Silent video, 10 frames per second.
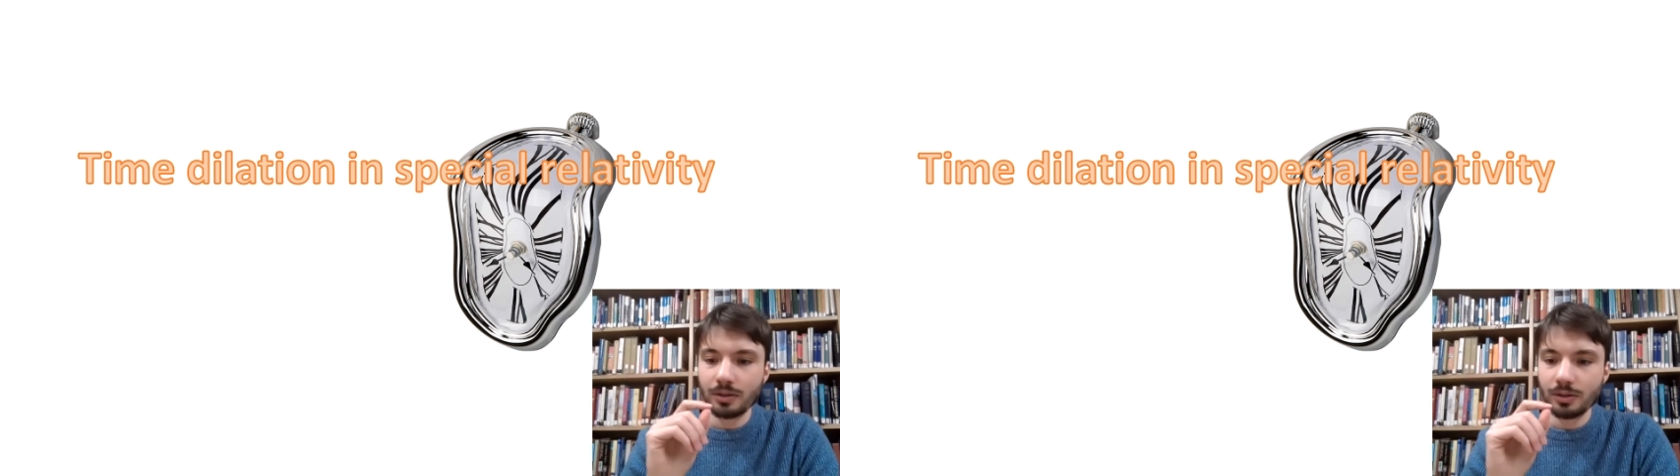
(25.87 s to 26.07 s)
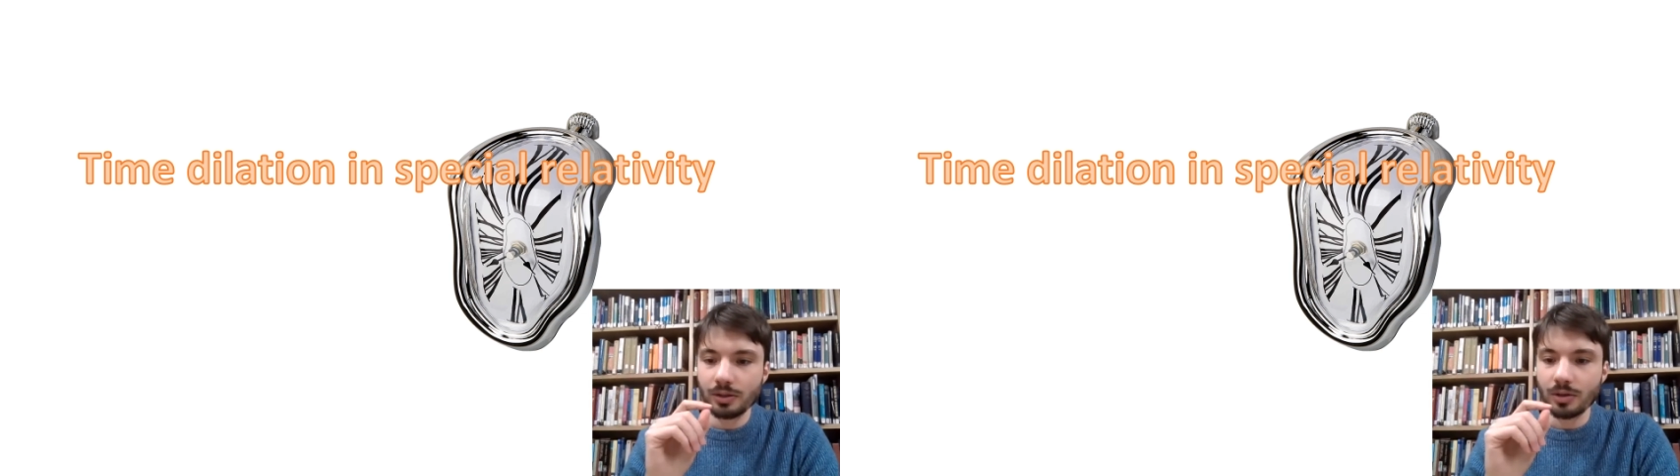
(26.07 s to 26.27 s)

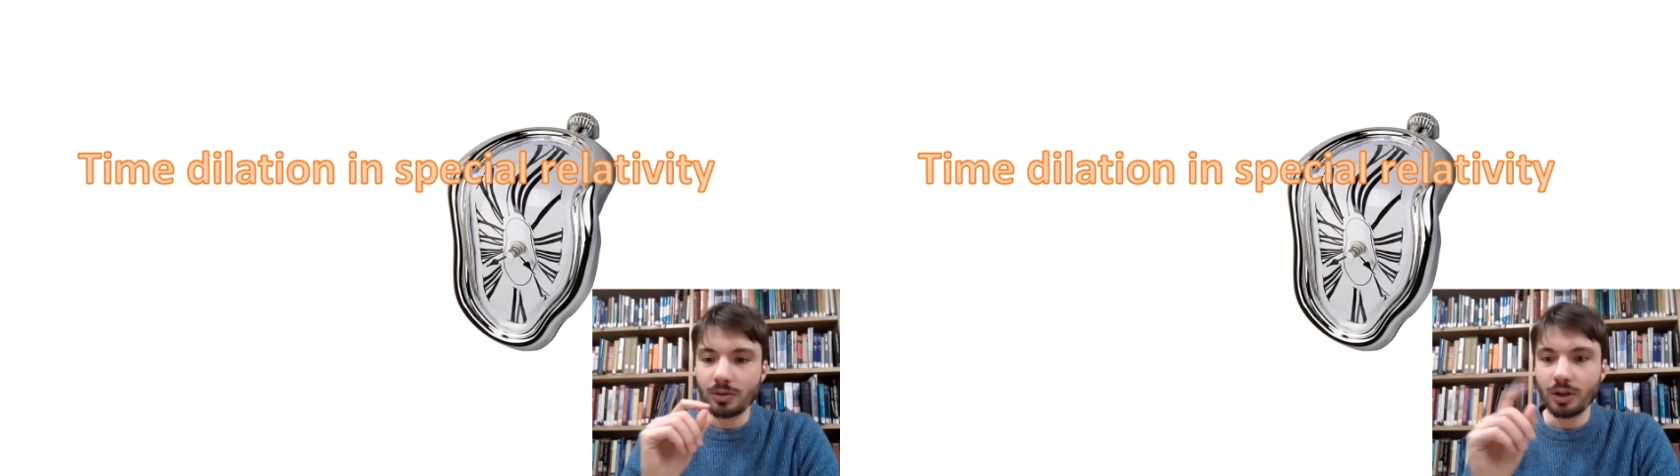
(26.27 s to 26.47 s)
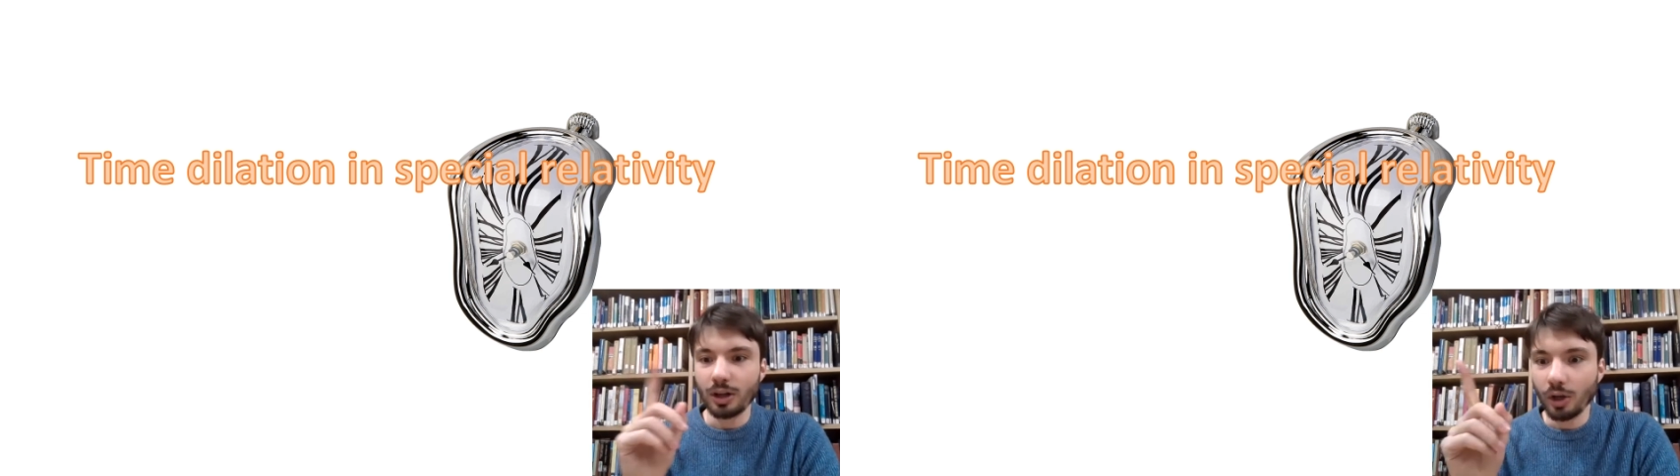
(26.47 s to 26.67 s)
So
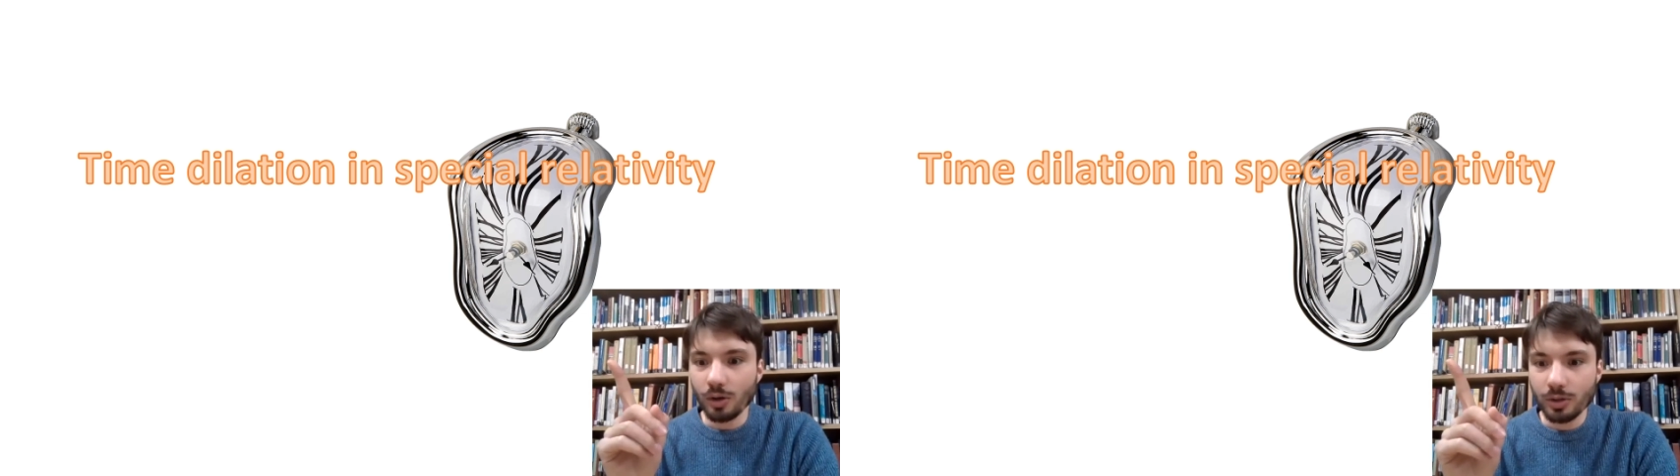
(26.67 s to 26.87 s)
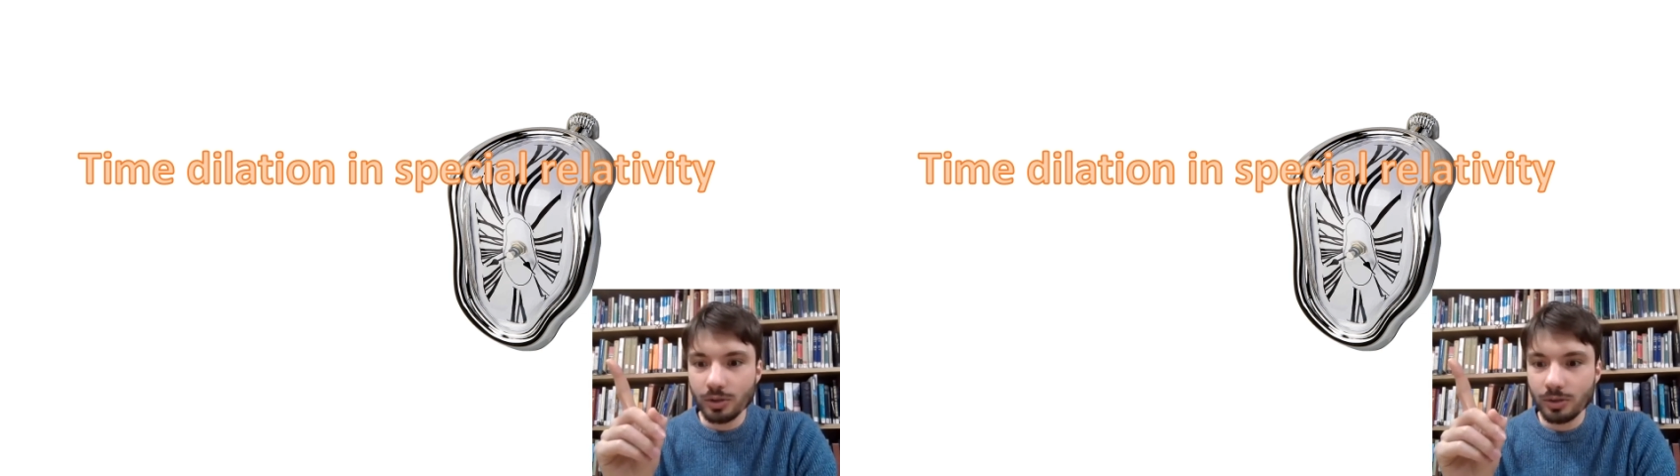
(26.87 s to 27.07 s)

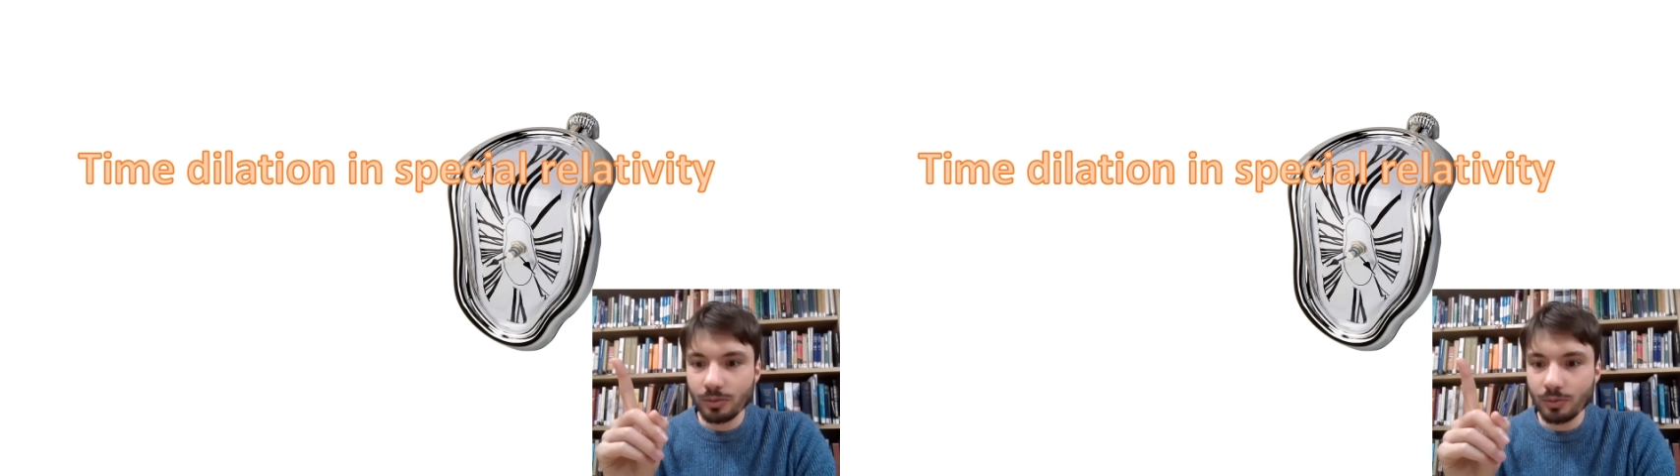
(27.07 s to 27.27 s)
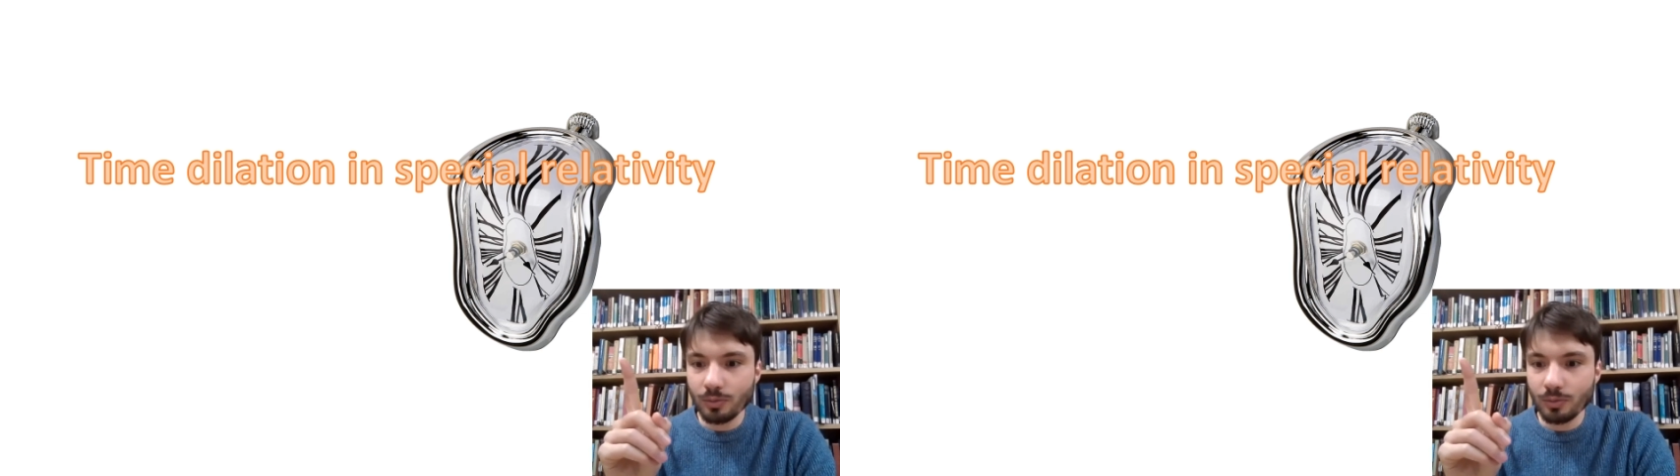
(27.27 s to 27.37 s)
clocks